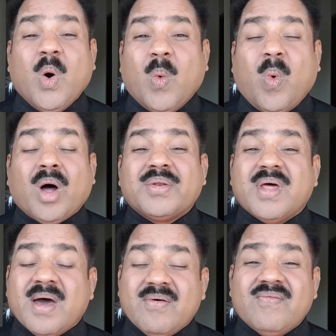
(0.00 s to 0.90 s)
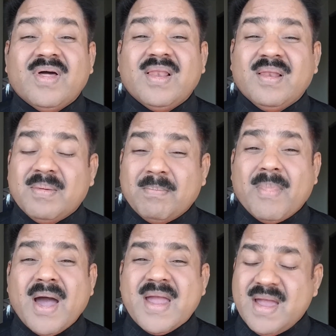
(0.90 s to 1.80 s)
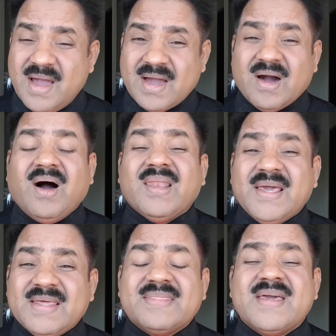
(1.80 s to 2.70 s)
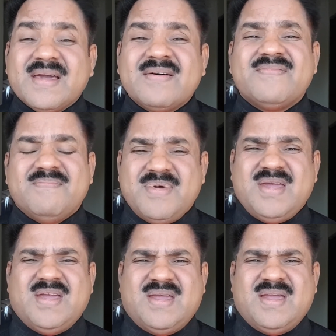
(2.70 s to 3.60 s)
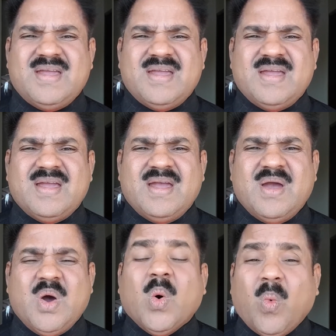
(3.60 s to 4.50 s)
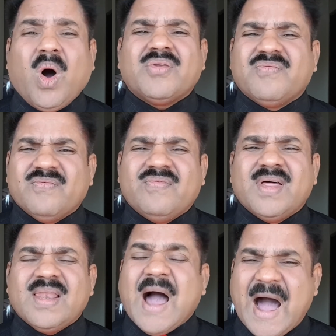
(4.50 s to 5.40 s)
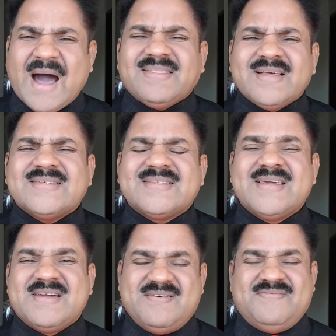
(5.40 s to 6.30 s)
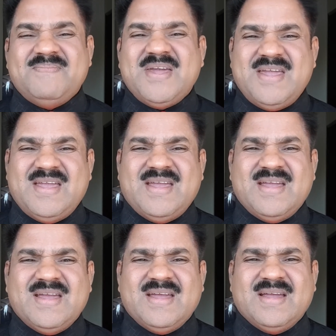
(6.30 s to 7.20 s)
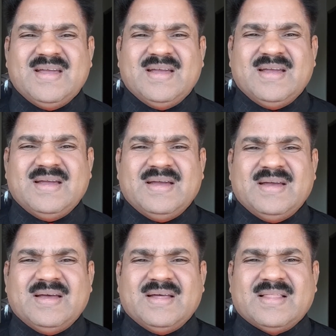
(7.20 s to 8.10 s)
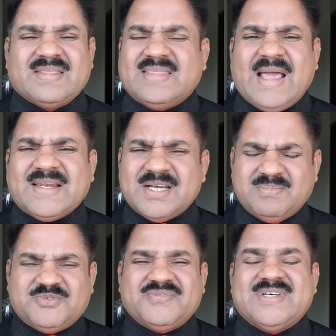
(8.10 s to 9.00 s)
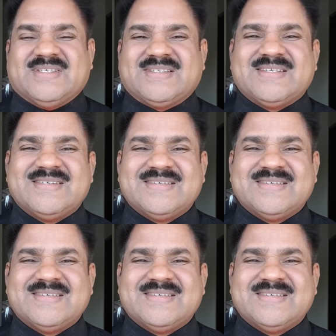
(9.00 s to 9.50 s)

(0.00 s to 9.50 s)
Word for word: What will my colleague think of me? What will others think of me? That comes first.